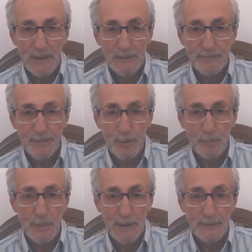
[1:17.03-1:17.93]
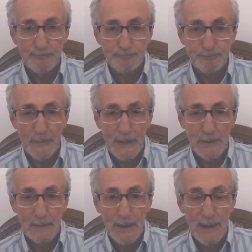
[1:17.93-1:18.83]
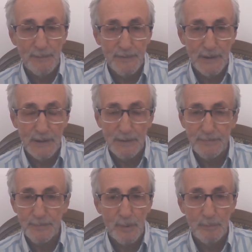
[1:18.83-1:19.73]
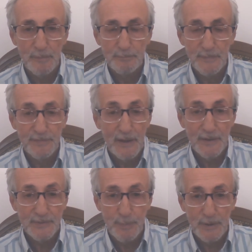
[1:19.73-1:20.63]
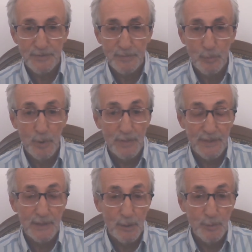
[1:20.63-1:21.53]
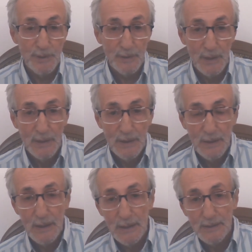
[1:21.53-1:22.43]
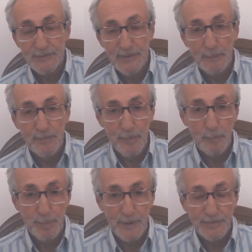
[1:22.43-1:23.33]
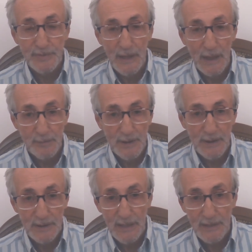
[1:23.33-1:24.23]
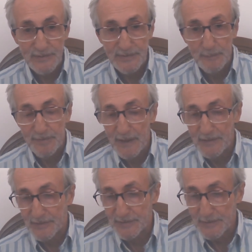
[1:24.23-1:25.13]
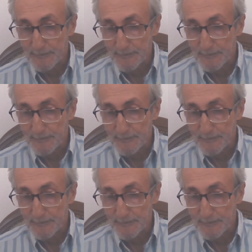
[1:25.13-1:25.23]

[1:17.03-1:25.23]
from Africa, from various parts of the world, including some from Britain. I recognize some faces.